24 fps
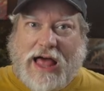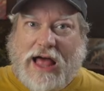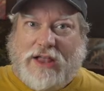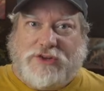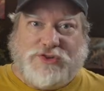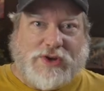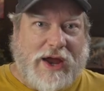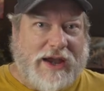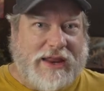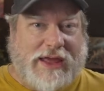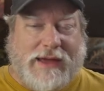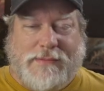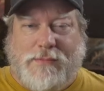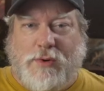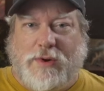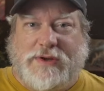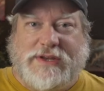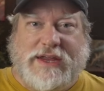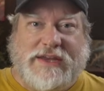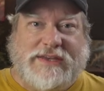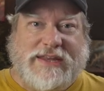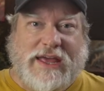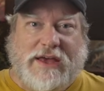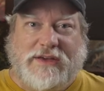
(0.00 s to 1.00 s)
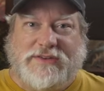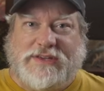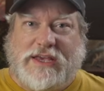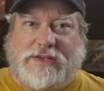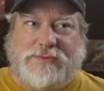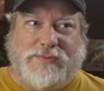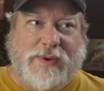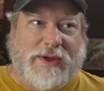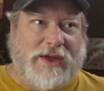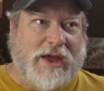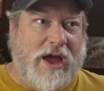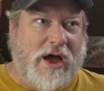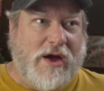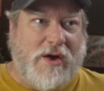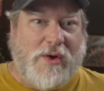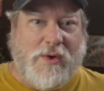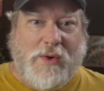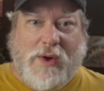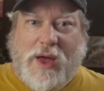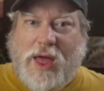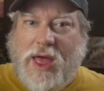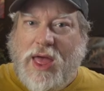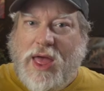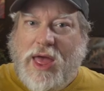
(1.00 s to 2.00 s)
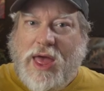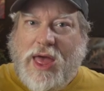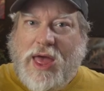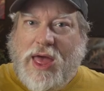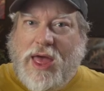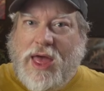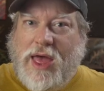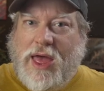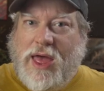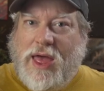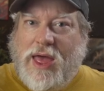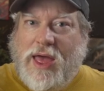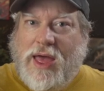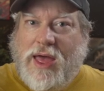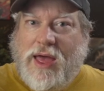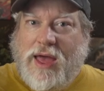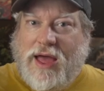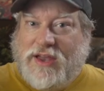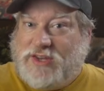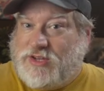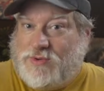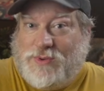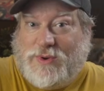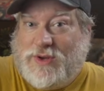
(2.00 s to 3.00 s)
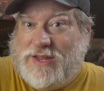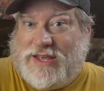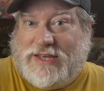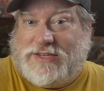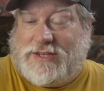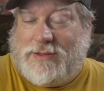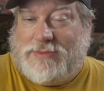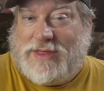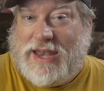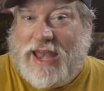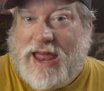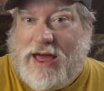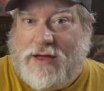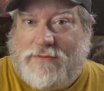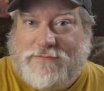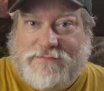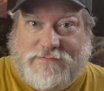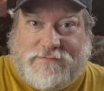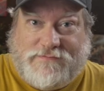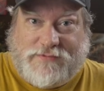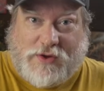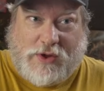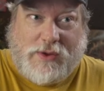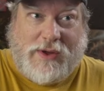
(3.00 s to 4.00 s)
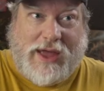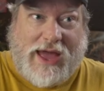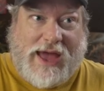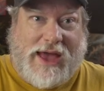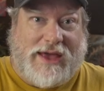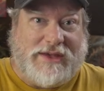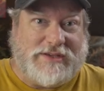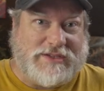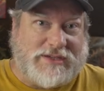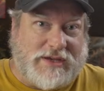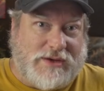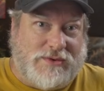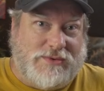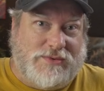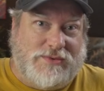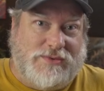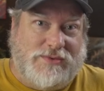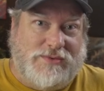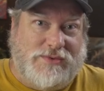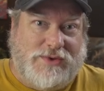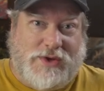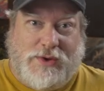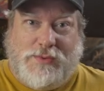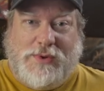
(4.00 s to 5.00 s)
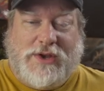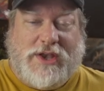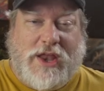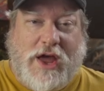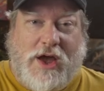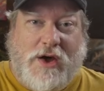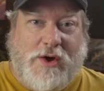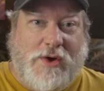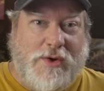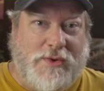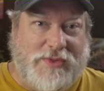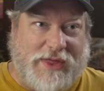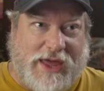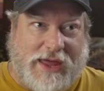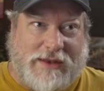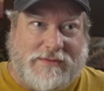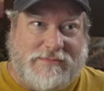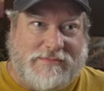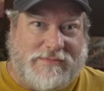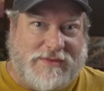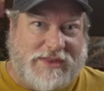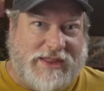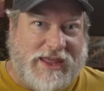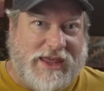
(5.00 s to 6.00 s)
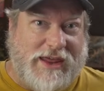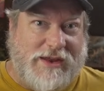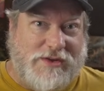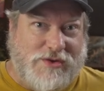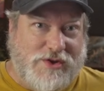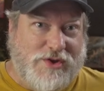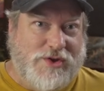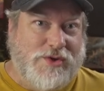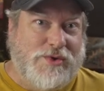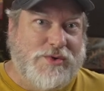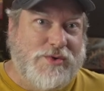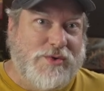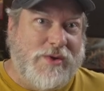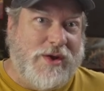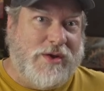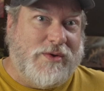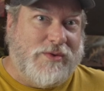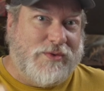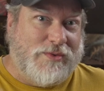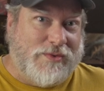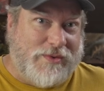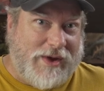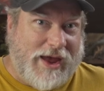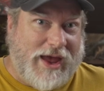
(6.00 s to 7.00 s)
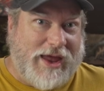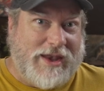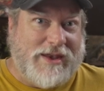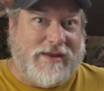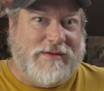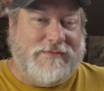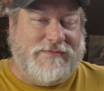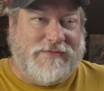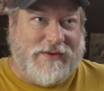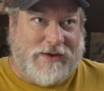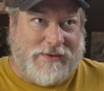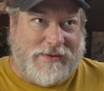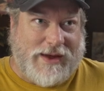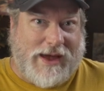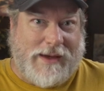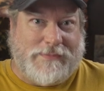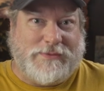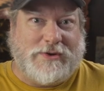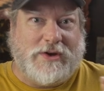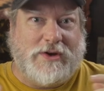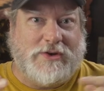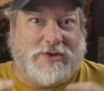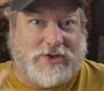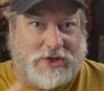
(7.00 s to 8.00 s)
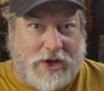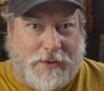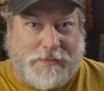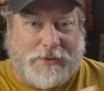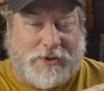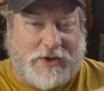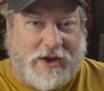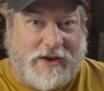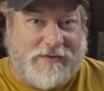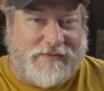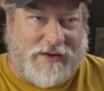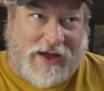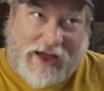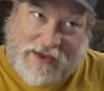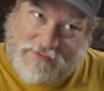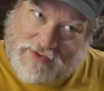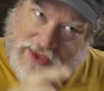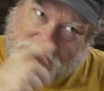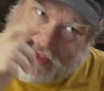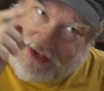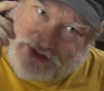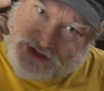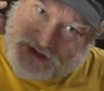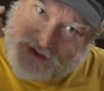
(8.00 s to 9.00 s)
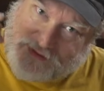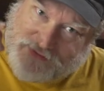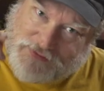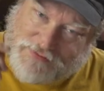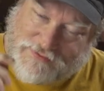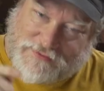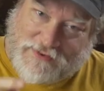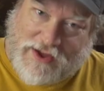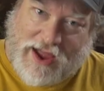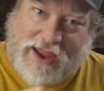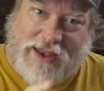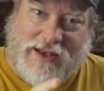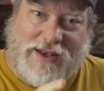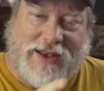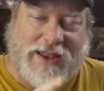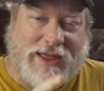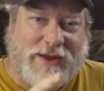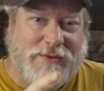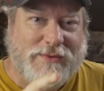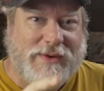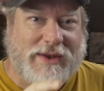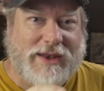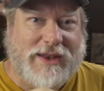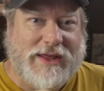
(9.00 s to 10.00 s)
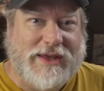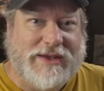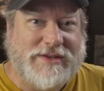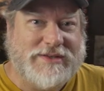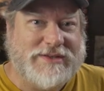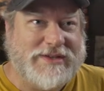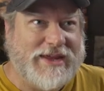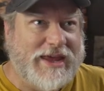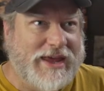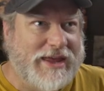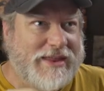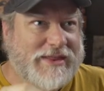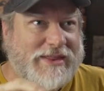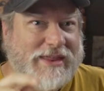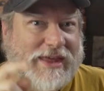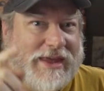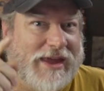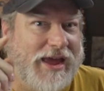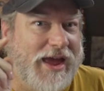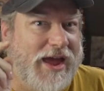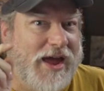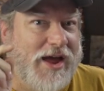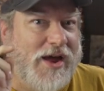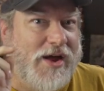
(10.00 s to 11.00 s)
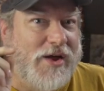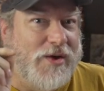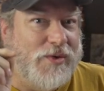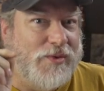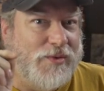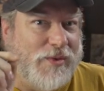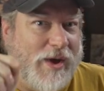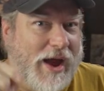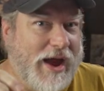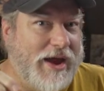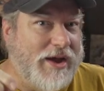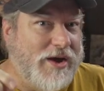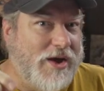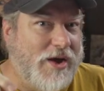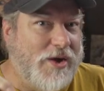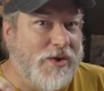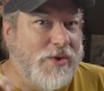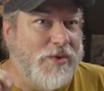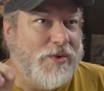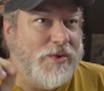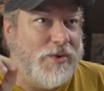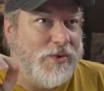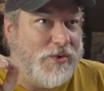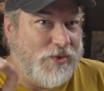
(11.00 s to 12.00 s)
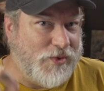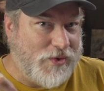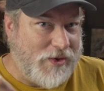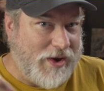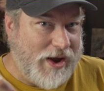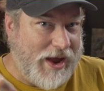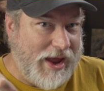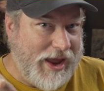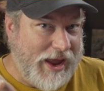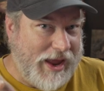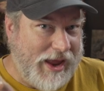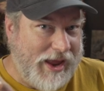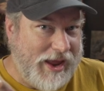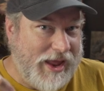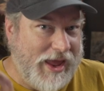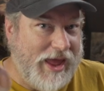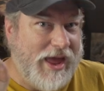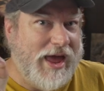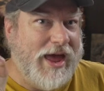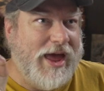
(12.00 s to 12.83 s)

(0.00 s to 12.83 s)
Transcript: try to get more details as we go. Just wanted to get something out for you guys so you would know that the new Red V-Raptor Super 35 is finally released in the Rhino Gray